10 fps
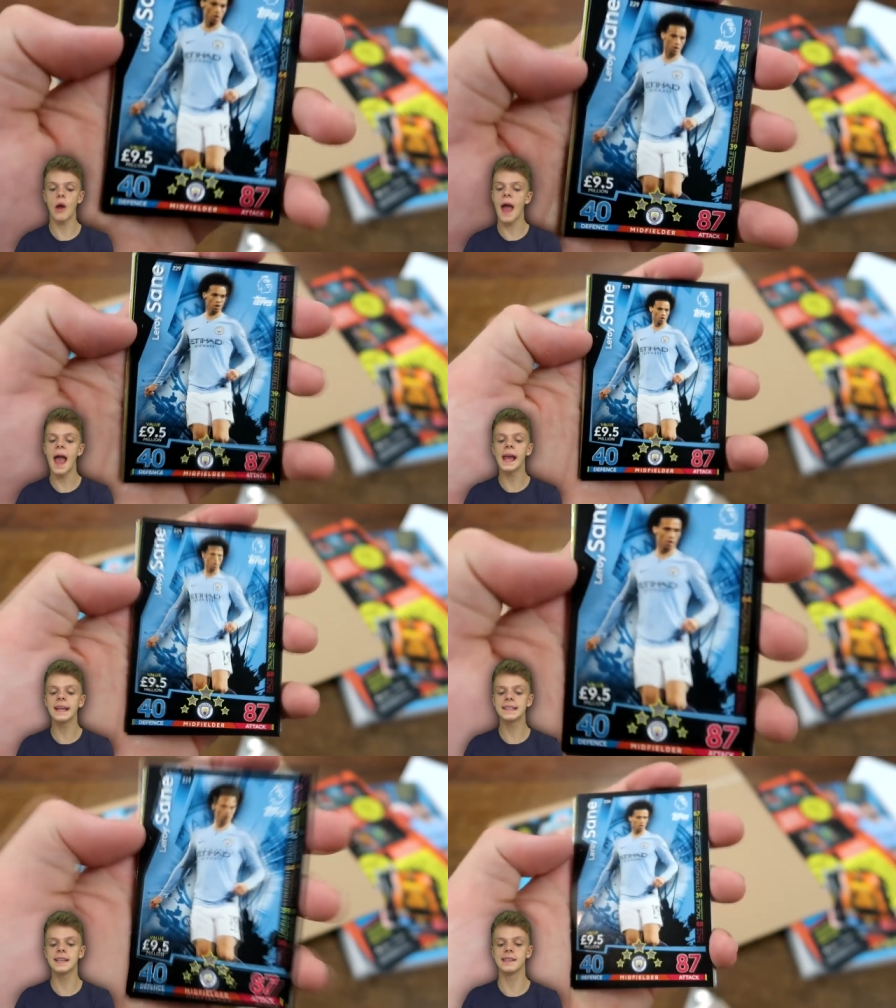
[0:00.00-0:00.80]
got
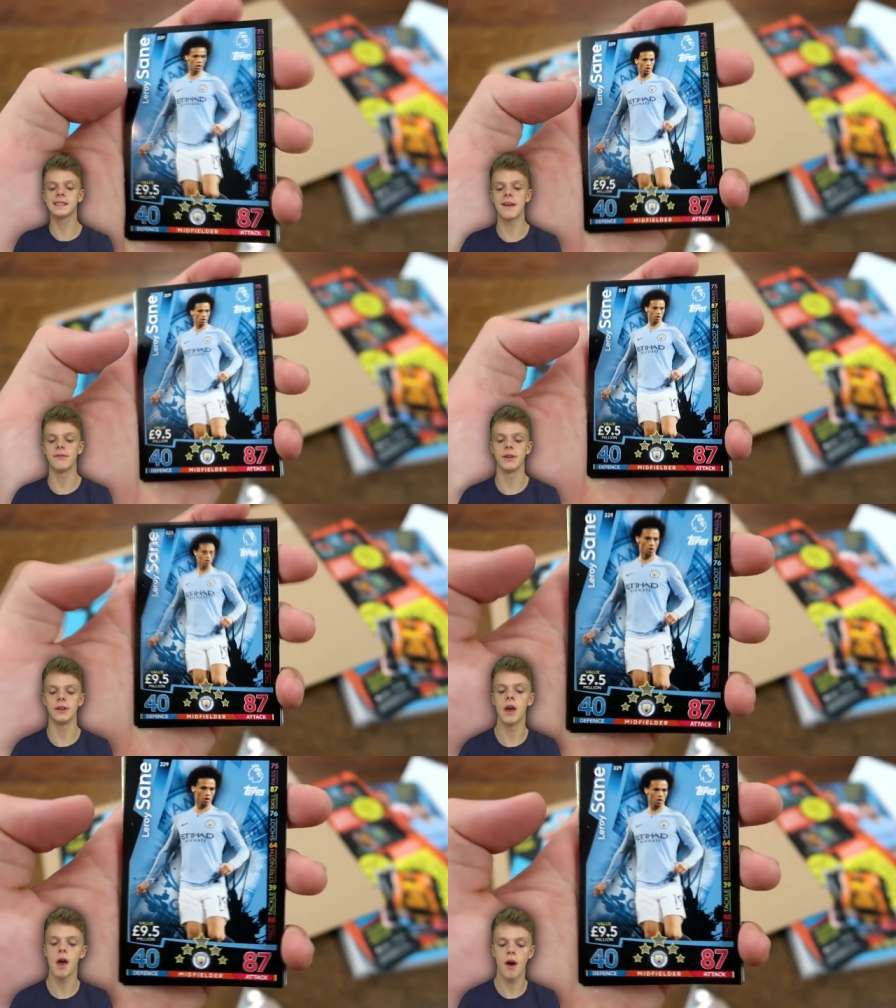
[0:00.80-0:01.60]

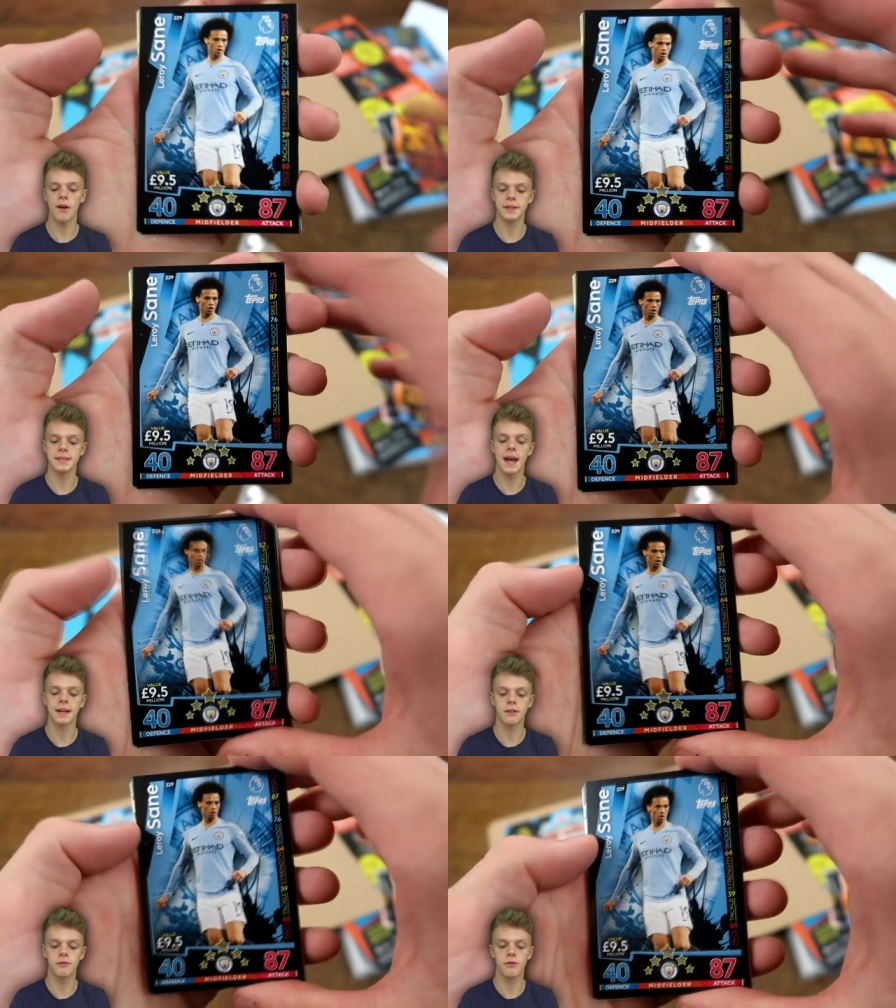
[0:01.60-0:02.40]
87 on
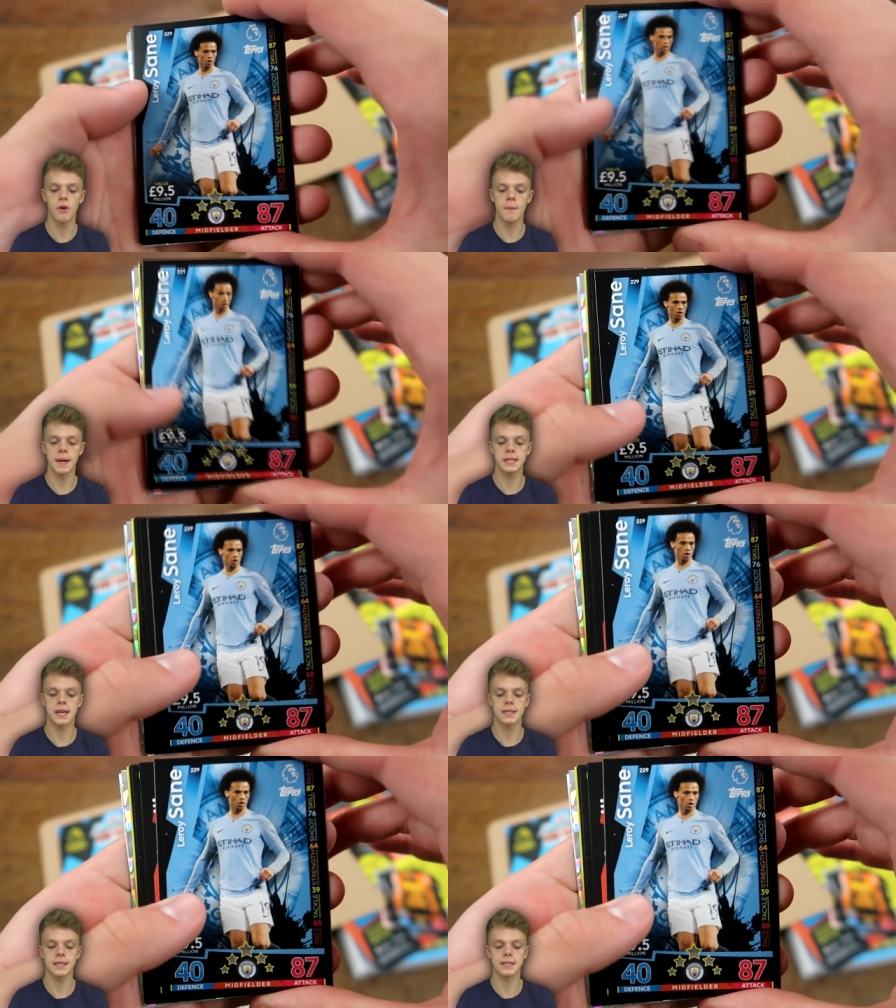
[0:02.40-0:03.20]
attack for
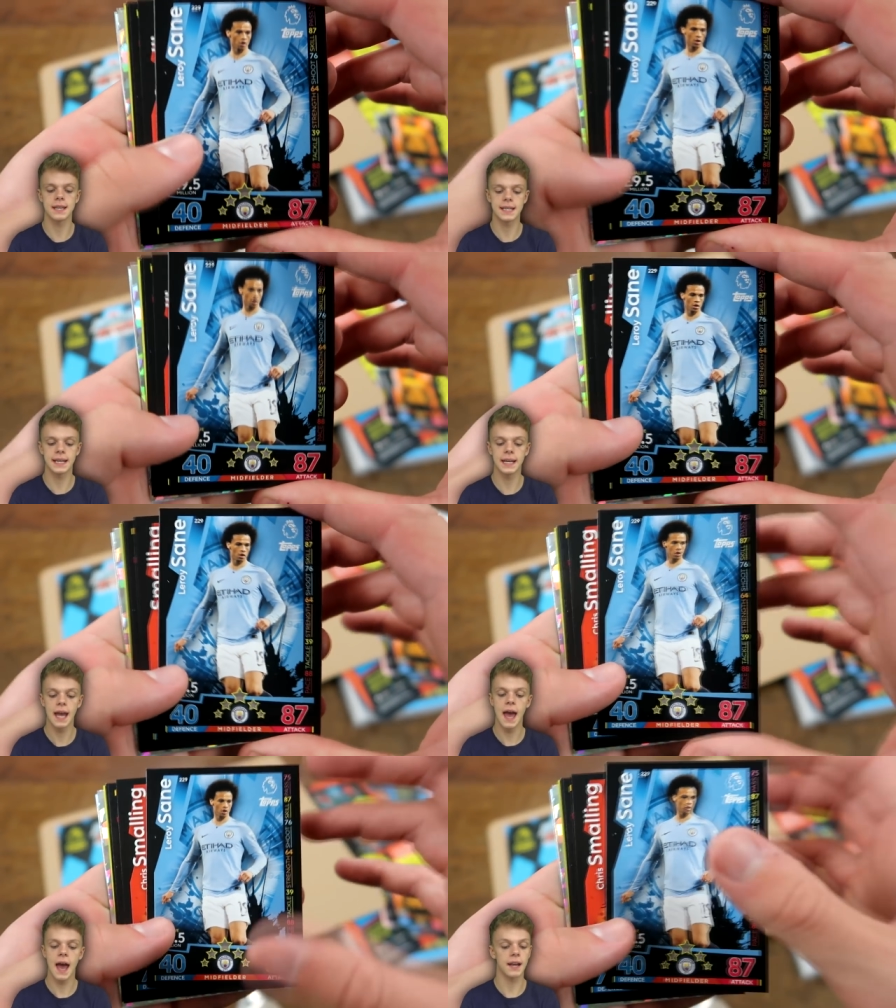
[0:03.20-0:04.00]
Manchester City.
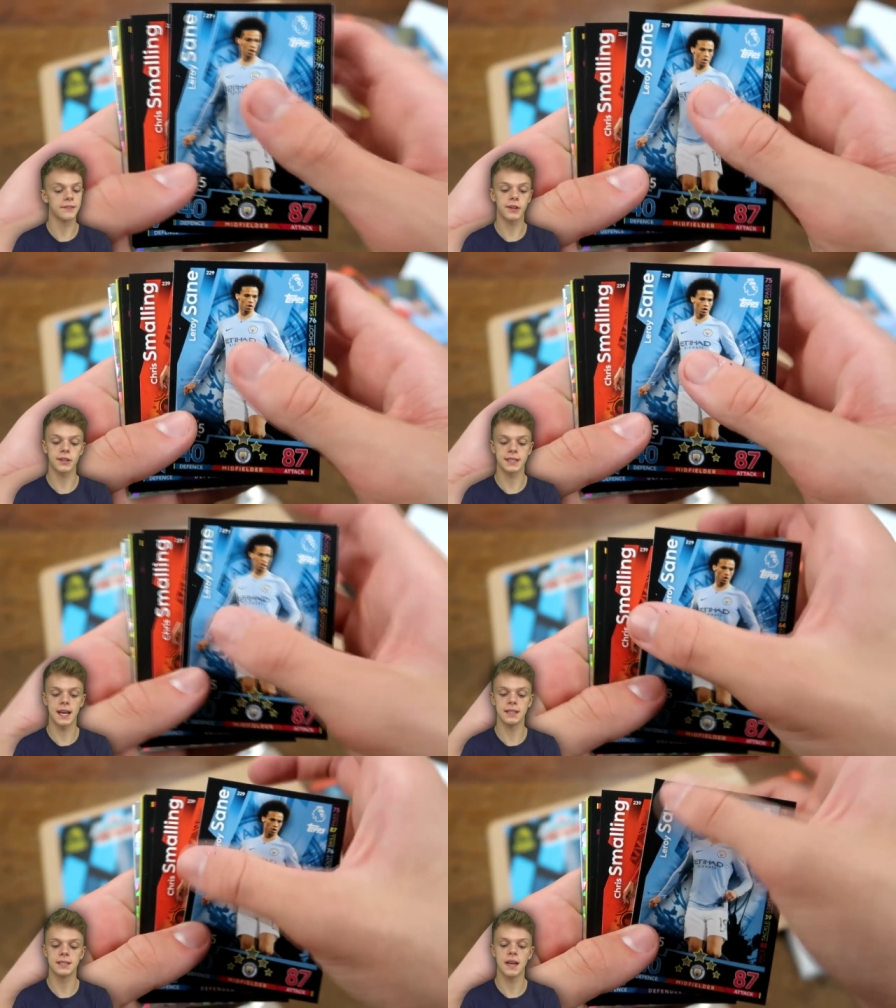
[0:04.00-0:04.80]
And I've got to say,
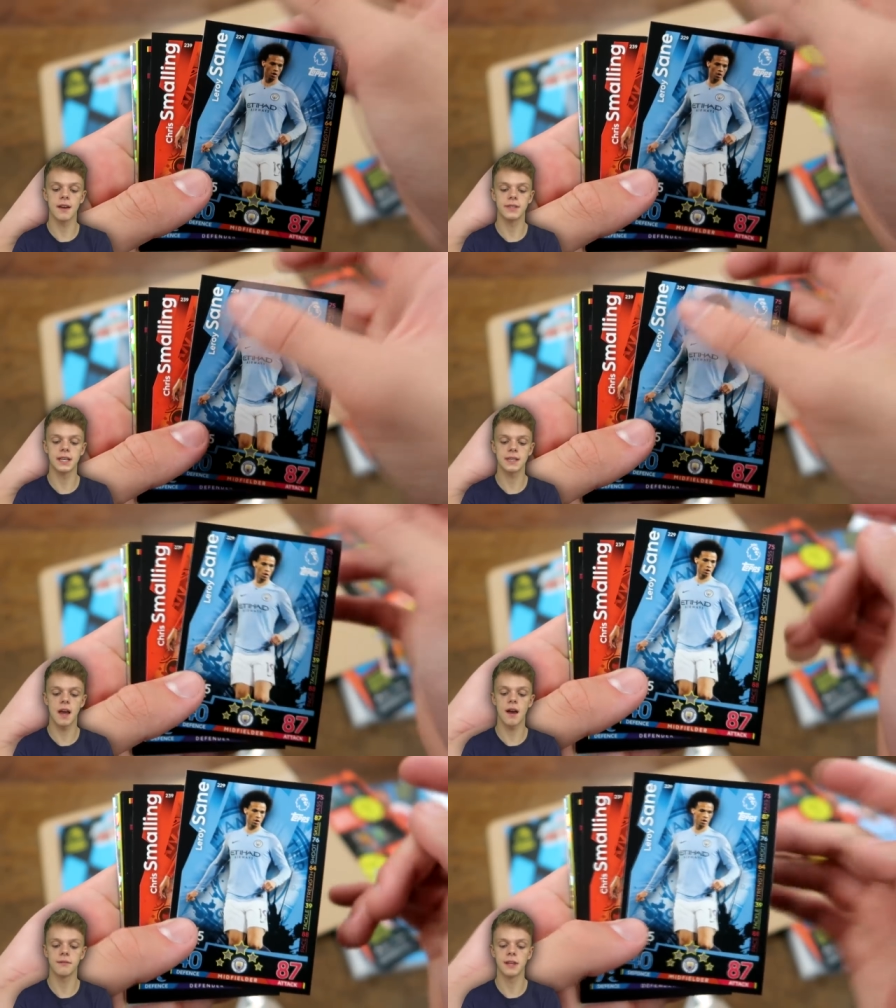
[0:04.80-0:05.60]
he deserves it
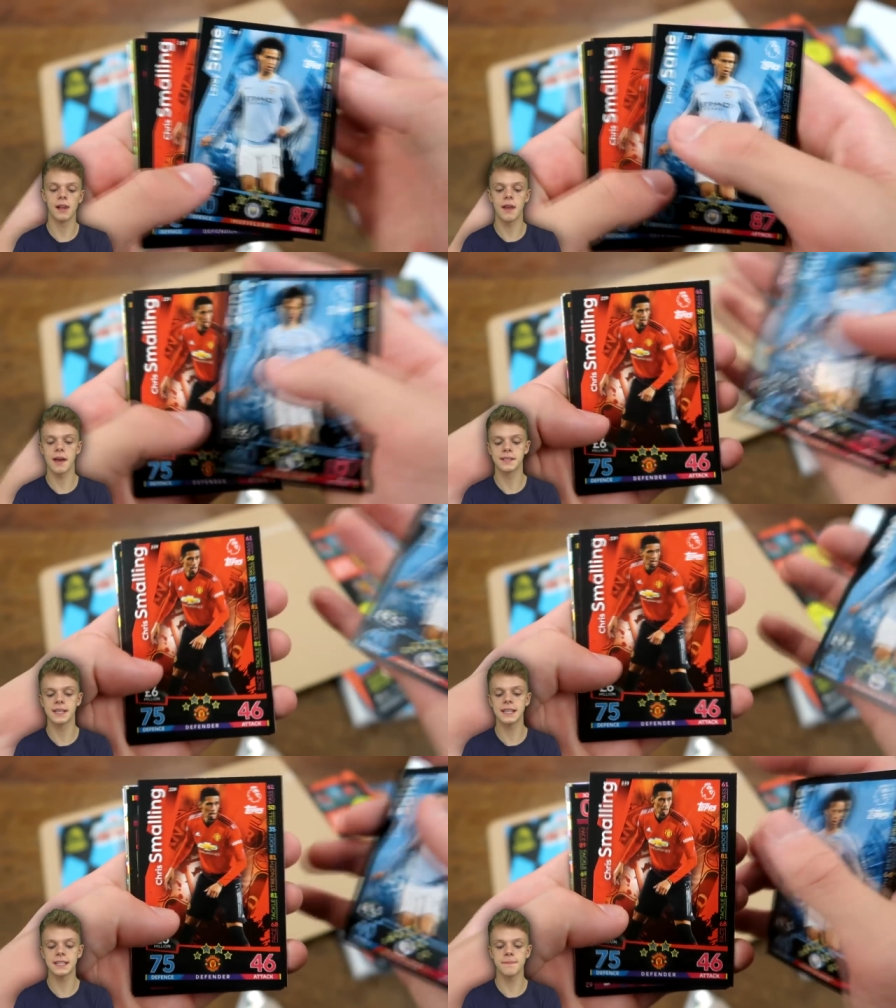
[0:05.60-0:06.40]
after last
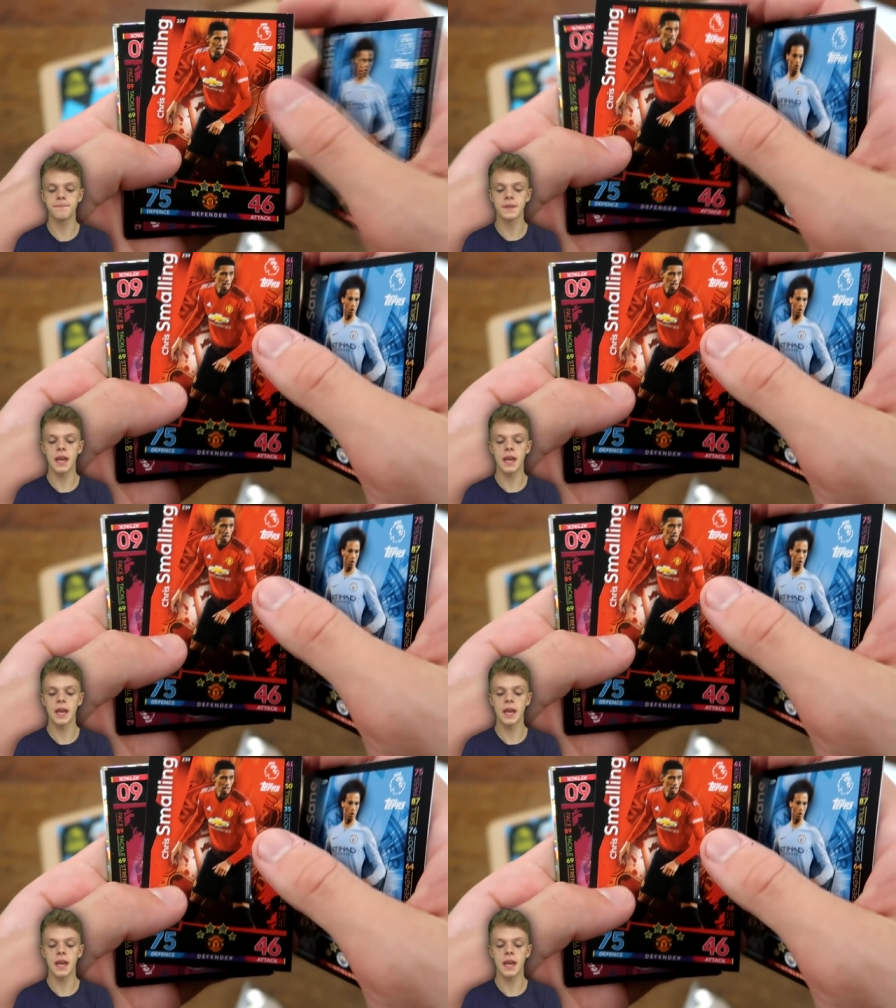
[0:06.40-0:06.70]
season.